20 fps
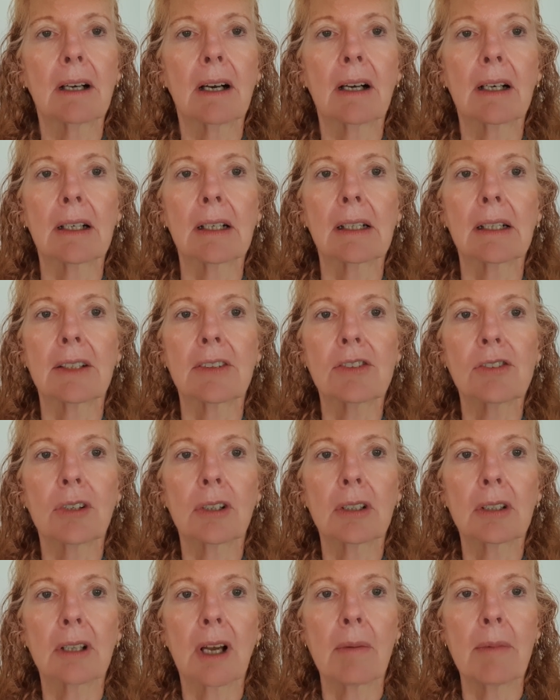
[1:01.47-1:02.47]
high
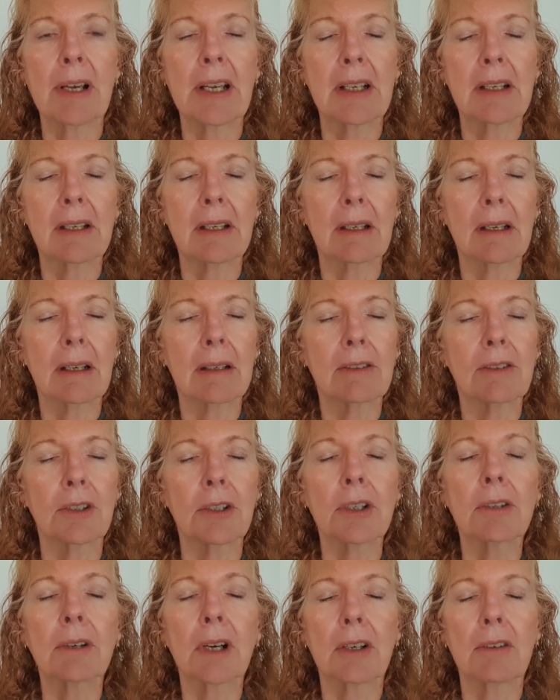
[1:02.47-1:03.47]
cholesterol. I mean, do
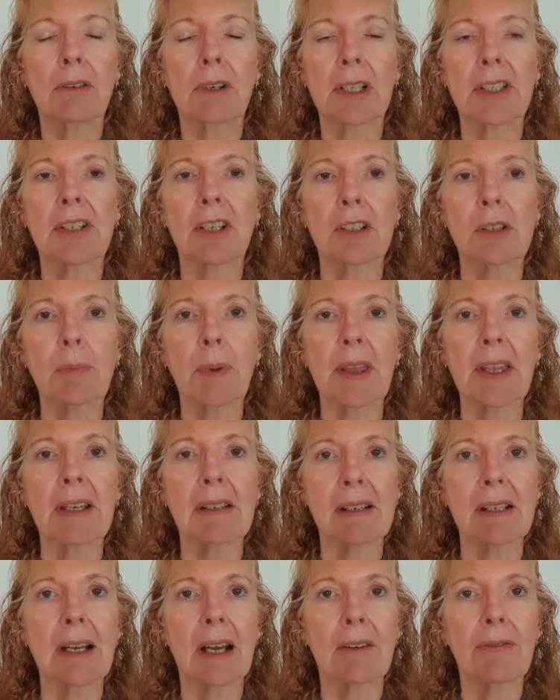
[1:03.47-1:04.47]
your own research, but
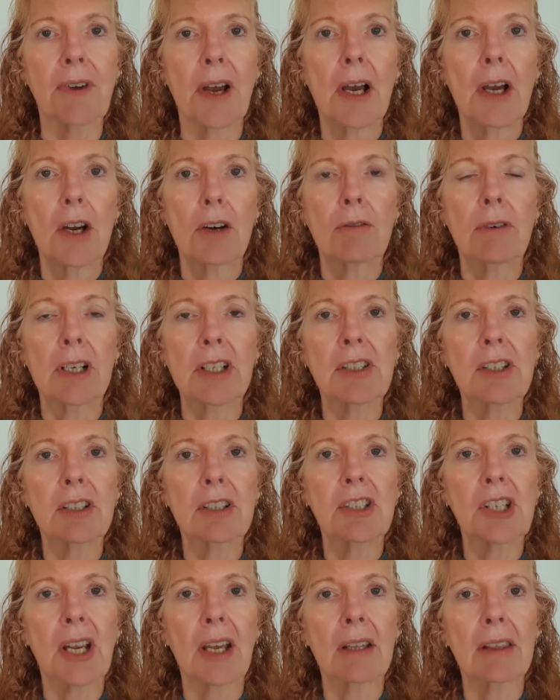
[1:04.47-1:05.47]
there's enough
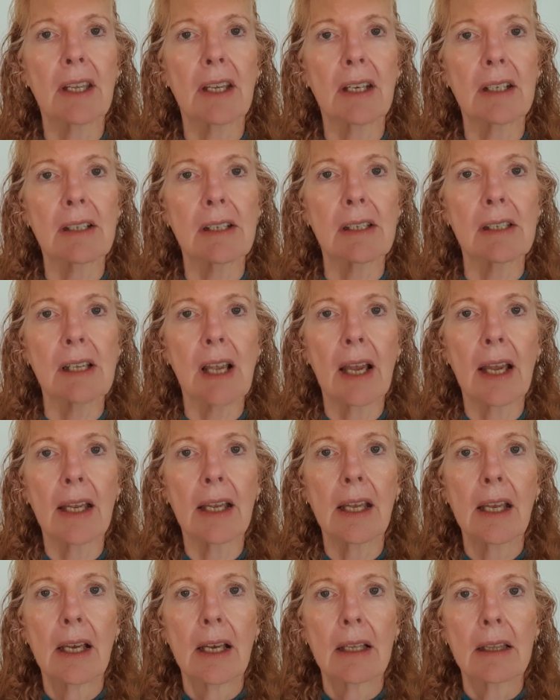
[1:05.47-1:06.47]
research out there to
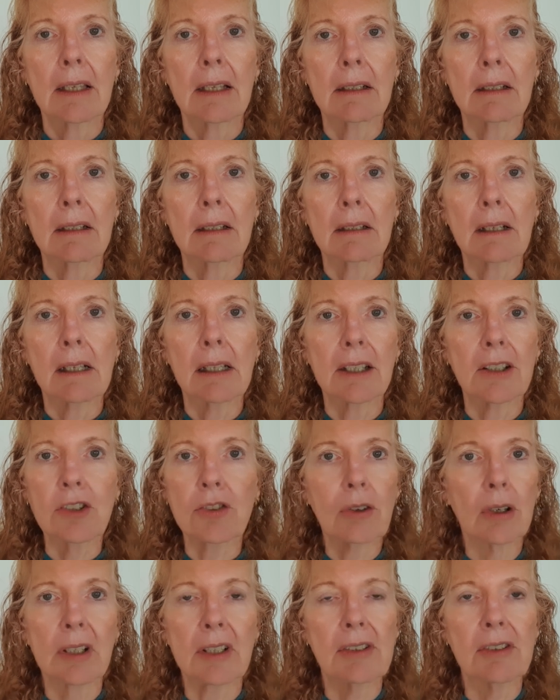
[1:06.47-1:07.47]
say that
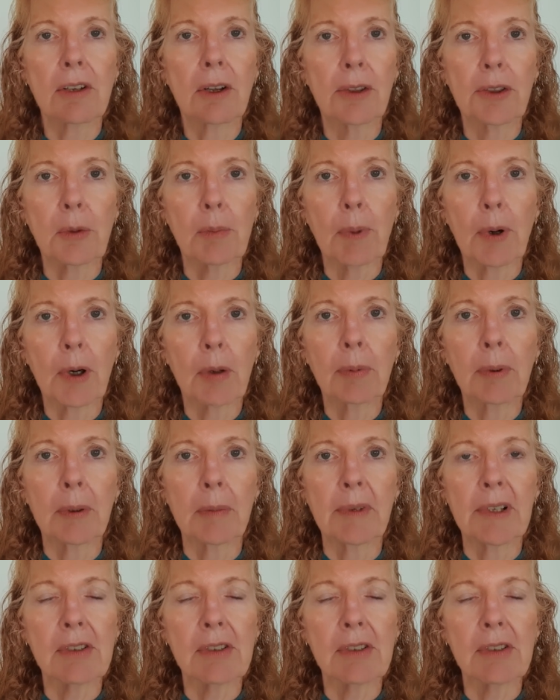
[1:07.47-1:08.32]
cholesterol is not the problem.